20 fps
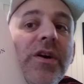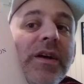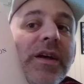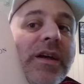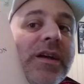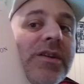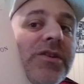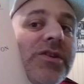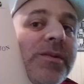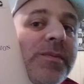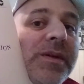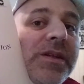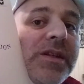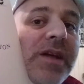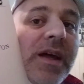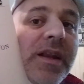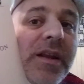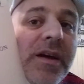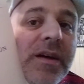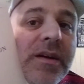here, Jimmy
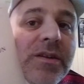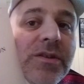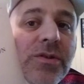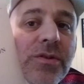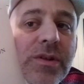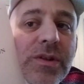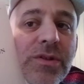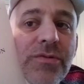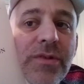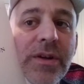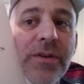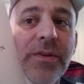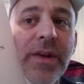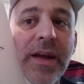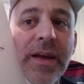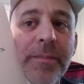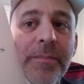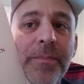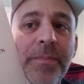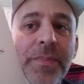Tenor. It's not his real
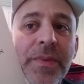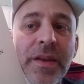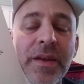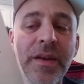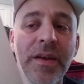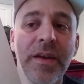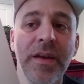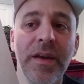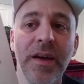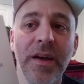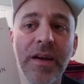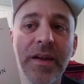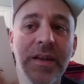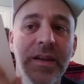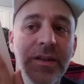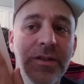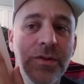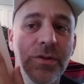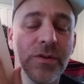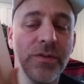name. And he
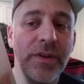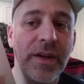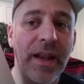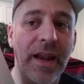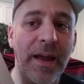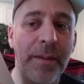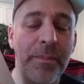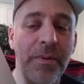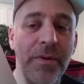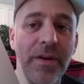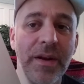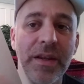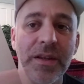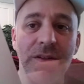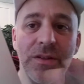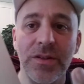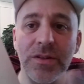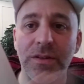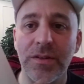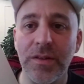sort of
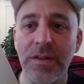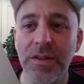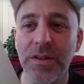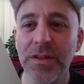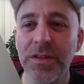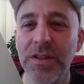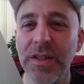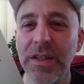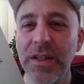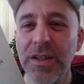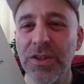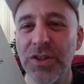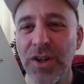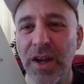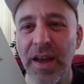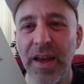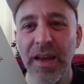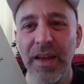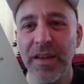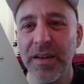collaborates. He's a
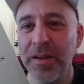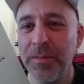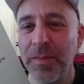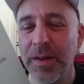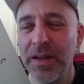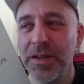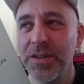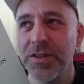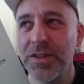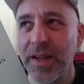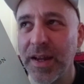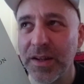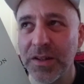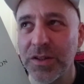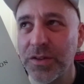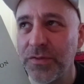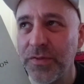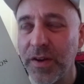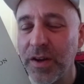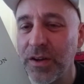DJ and he plays
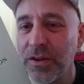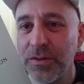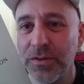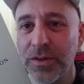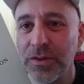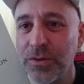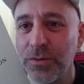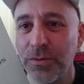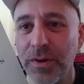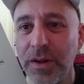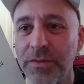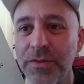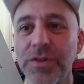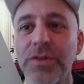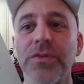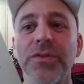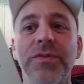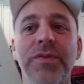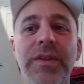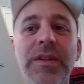saxophone and all other
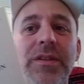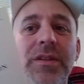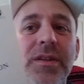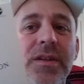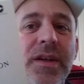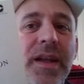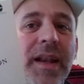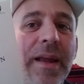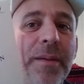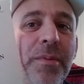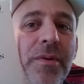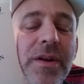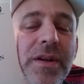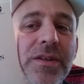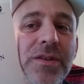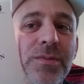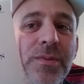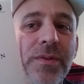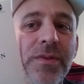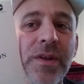sorts of things. So he
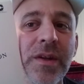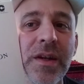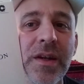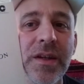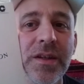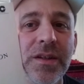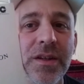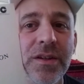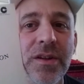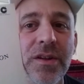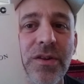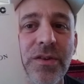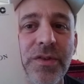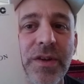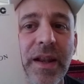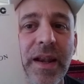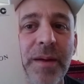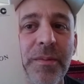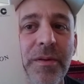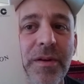collaborates with, he's done a lot of
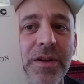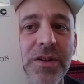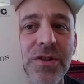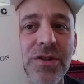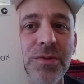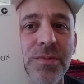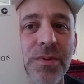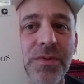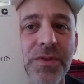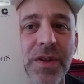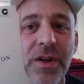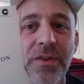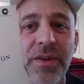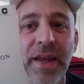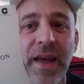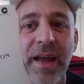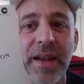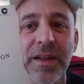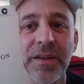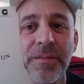collaborations with Tony
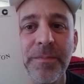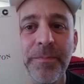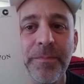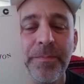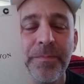Allen,